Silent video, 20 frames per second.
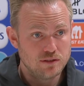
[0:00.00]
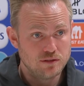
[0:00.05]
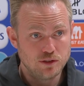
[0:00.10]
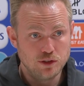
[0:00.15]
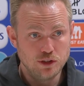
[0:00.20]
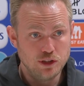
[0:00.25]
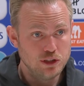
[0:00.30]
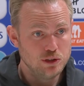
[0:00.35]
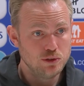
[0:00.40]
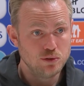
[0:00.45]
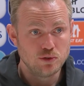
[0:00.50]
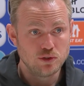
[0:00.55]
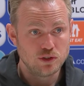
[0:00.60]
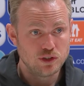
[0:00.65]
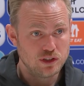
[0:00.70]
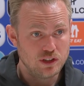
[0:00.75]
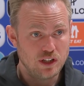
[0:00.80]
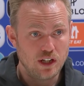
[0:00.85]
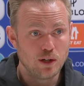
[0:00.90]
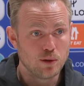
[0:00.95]
to
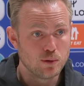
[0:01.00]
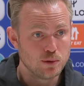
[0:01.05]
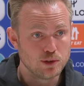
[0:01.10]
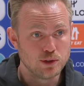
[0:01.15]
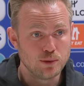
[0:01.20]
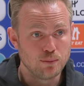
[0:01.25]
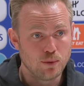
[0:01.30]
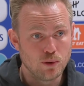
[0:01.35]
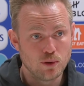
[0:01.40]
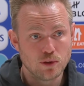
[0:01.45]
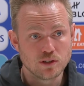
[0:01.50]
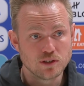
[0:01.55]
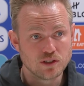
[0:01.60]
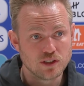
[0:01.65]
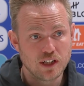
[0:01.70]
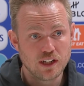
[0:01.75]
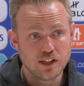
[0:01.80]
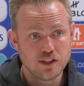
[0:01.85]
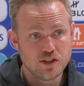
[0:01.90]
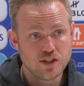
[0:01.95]
use our
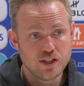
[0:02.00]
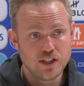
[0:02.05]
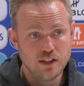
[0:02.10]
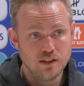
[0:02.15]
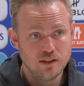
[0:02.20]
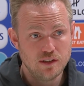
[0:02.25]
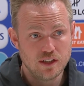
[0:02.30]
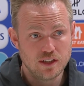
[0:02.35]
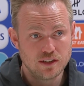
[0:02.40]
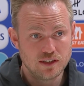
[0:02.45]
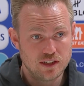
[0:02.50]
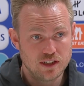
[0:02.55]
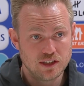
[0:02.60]
supporters' energy as,